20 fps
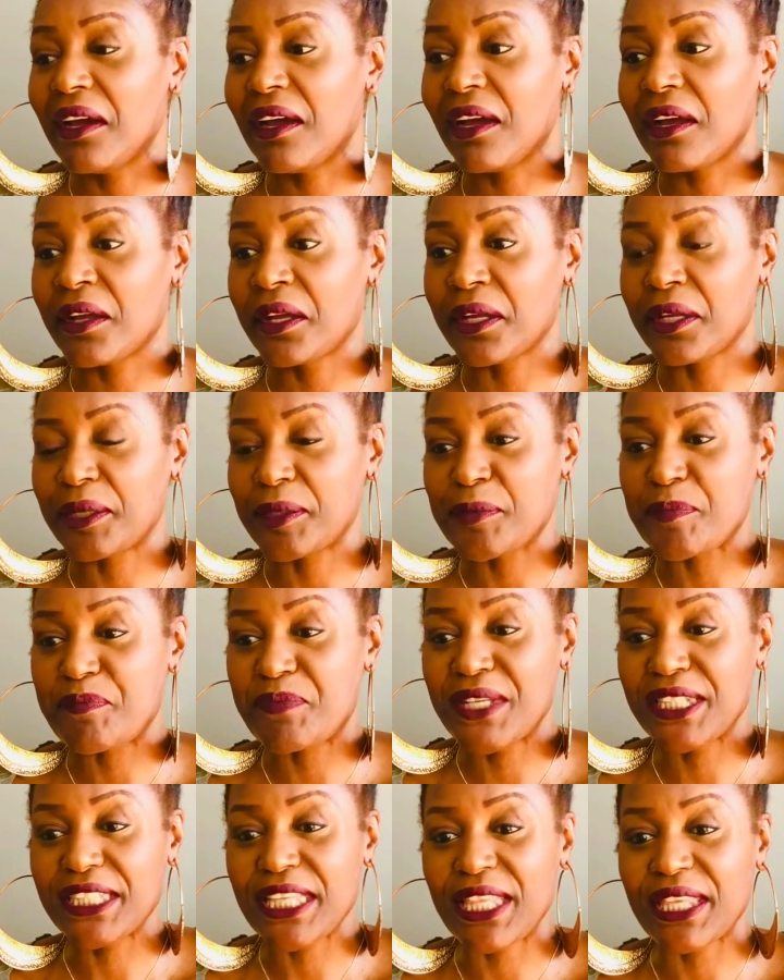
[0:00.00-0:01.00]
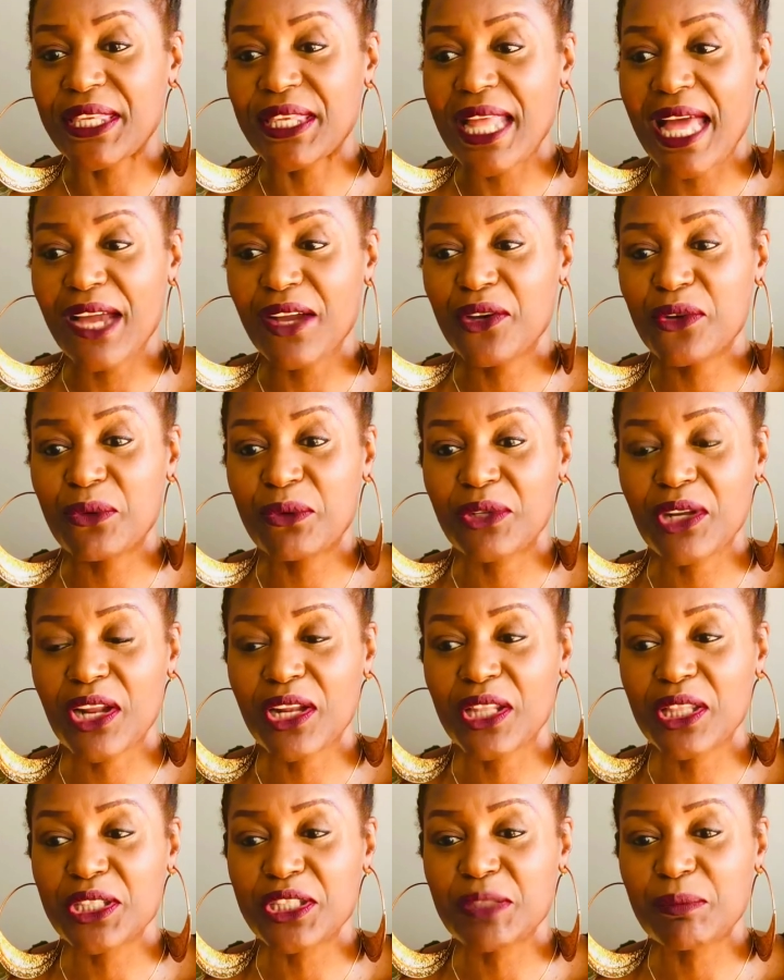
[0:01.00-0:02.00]
There's a lot going on
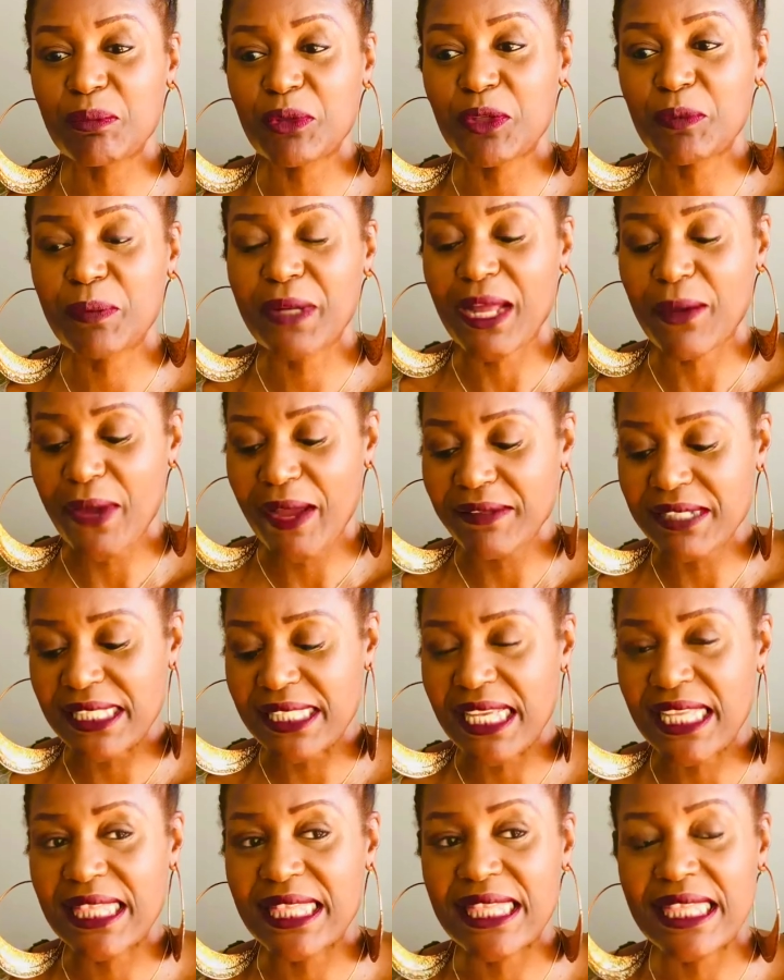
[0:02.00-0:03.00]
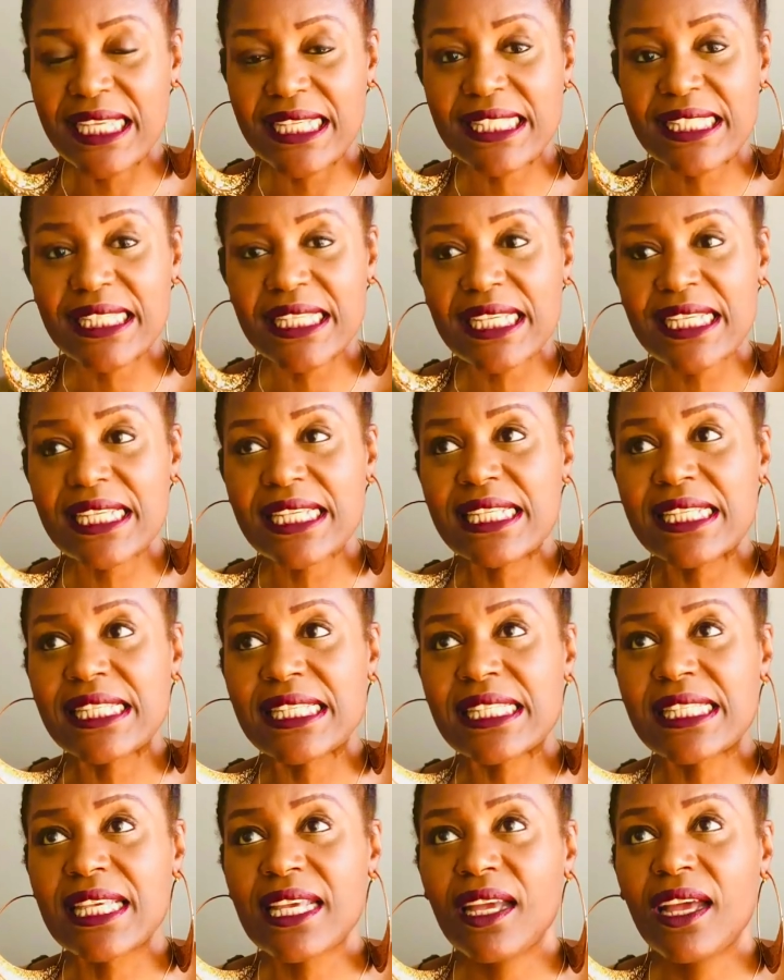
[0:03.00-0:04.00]
in this book, but I would have to say this
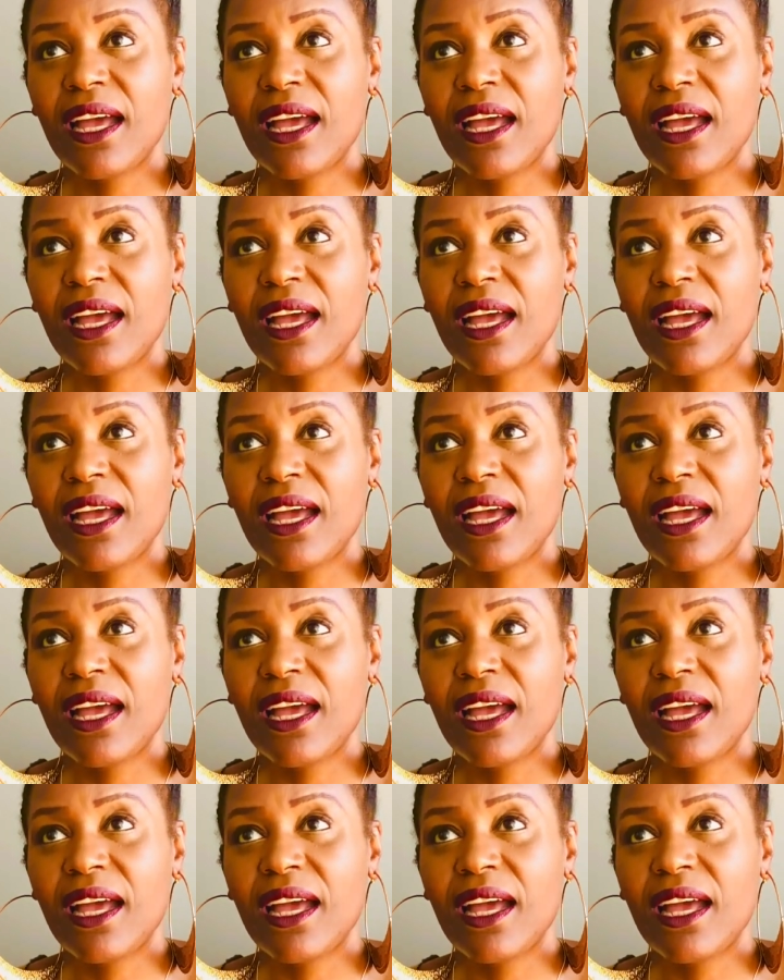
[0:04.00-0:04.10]
is